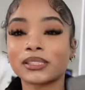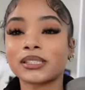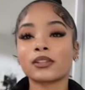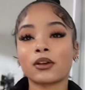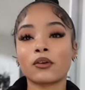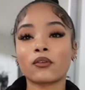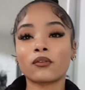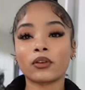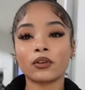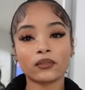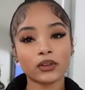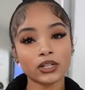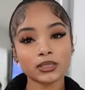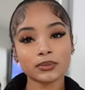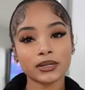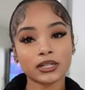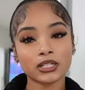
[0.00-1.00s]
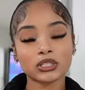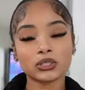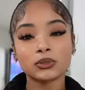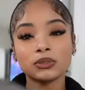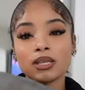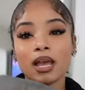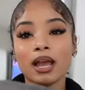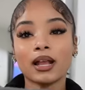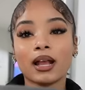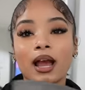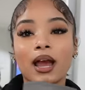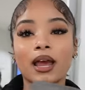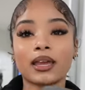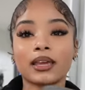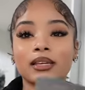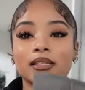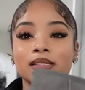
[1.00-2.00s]
So for the first pair of shoes I
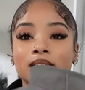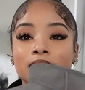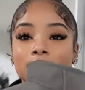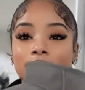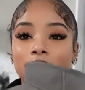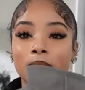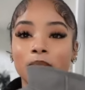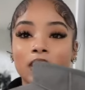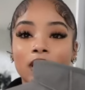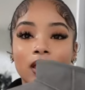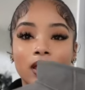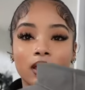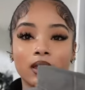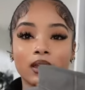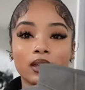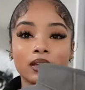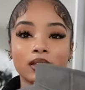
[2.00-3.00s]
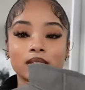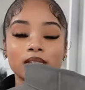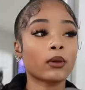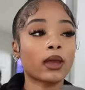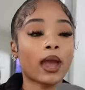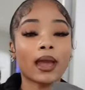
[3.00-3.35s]
got is some Uggs.